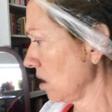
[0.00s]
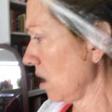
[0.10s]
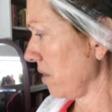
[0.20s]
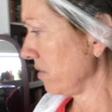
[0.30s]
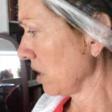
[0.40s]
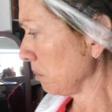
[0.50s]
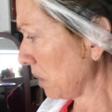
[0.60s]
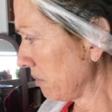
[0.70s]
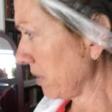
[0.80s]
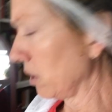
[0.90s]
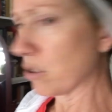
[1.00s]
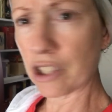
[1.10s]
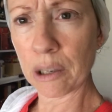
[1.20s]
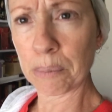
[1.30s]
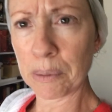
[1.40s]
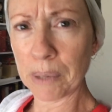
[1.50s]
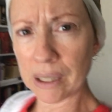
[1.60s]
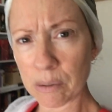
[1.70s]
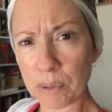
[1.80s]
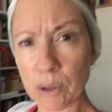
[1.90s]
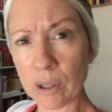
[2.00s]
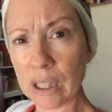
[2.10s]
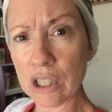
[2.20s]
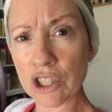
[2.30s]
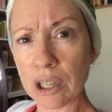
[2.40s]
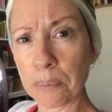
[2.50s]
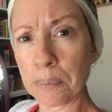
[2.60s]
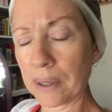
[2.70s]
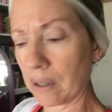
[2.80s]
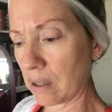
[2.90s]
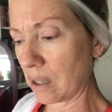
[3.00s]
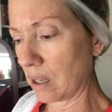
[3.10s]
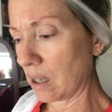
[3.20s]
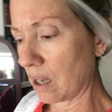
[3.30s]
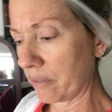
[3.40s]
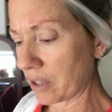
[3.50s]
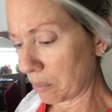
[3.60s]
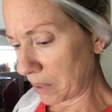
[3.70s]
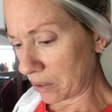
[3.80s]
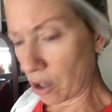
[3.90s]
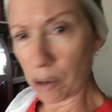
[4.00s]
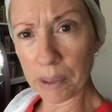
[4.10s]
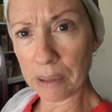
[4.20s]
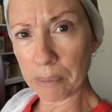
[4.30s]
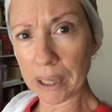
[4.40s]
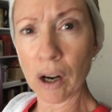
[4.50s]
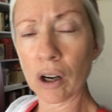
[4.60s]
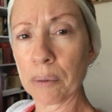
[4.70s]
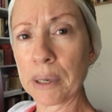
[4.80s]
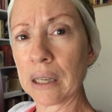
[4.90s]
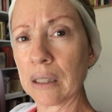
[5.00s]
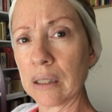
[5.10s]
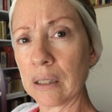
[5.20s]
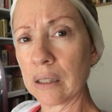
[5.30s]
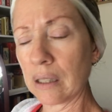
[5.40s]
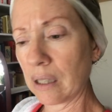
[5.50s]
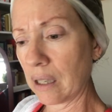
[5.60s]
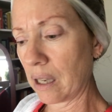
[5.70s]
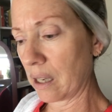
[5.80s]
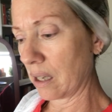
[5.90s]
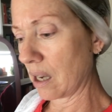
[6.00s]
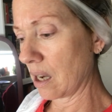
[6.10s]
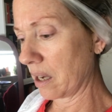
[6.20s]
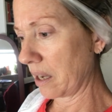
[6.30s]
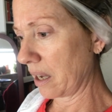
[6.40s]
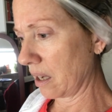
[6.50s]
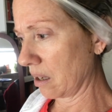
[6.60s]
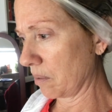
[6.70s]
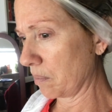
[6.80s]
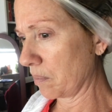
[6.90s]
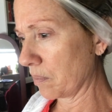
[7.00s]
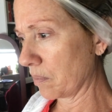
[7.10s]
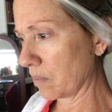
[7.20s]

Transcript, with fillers: I've done my fellowship and my community ship, and I've done my dharma and my karma, and I am